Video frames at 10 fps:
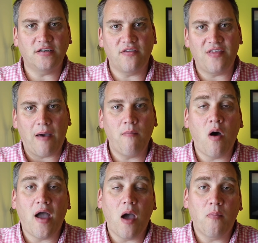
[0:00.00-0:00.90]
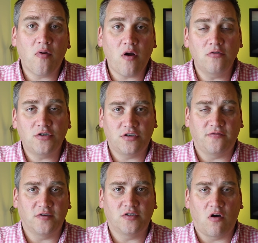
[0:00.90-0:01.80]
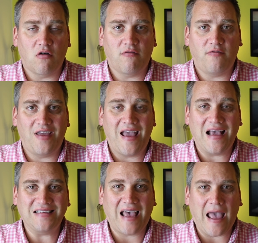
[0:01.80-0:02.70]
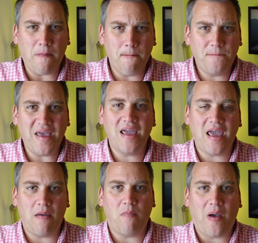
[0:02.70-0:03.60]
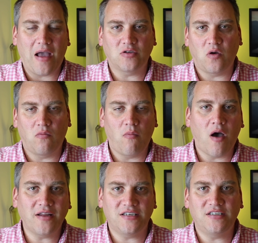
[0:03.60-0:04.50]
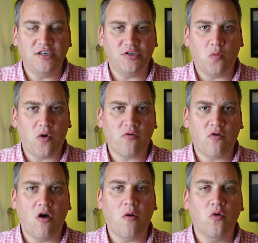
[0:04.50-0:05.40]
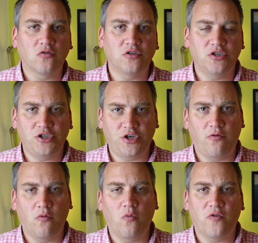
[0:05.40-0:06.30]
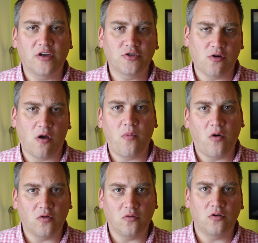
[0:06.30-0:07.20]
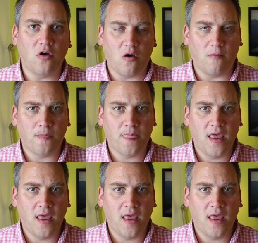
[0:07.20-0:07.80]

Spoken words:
that my approach to photography has a big impact on my decision whether or not I want to shoot with a tripod or not.